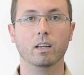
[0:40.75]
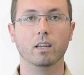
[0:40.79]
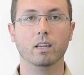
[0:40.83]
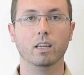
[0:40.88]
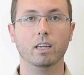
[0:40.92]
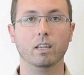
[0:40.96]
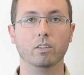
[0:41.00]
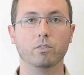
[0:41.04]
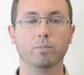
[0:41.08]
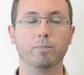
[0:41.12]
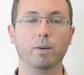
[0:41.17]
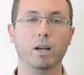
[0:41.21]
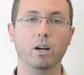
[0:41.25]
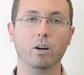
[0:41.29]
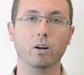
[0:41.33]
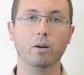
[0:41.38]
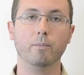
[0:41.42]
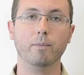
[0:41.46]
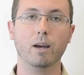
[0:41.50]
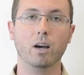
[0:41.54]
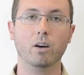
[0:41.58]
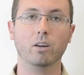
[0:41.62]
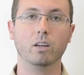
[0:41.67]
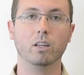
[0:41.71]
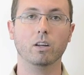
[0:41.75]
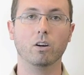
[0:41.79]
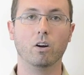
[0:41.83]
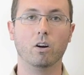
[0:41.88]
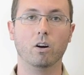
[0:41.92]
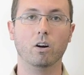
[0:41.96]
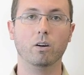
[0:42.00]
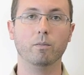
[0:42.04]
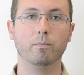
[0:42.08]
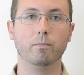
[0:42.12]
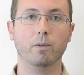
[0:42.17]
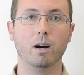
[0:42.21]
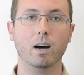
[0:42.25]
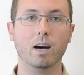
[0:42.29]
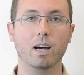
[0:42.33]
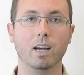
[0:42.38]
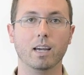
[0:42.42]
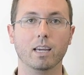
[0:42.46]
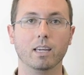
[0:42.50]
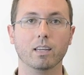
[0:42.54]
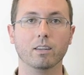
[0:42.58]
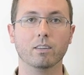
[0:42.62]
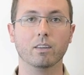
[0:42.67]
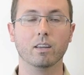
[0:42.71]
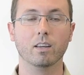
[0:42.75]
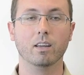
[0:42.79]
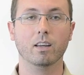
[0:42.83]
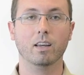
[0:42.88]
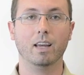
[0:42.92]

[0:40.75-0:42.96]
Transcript: it's paramount in our mind